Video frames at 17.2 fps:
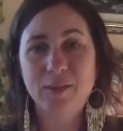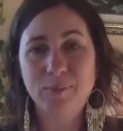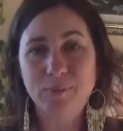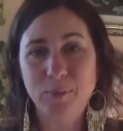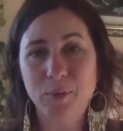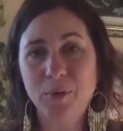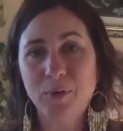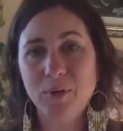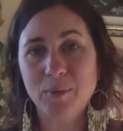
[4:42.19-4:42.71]

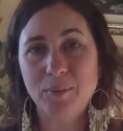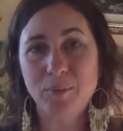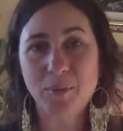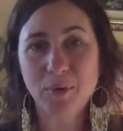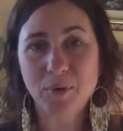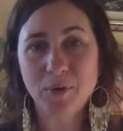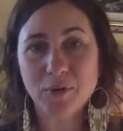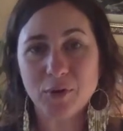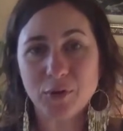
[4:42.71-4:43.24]
more and
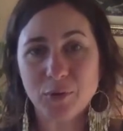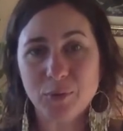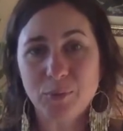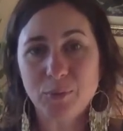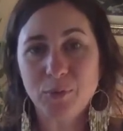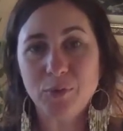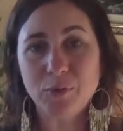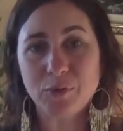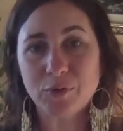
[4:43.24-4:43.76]
more you
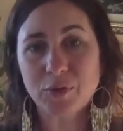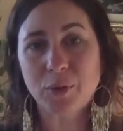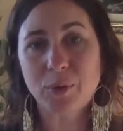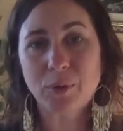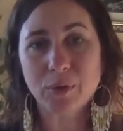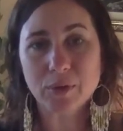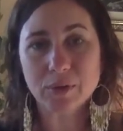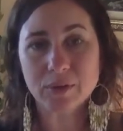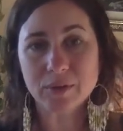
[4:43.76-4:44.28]
move
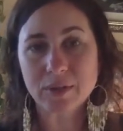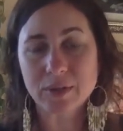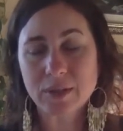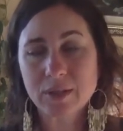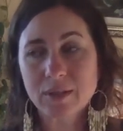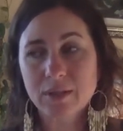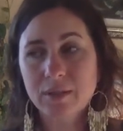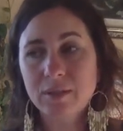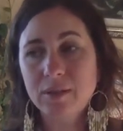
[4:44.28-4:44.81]

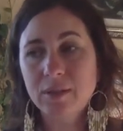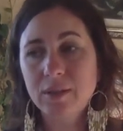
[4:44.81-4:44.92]
towards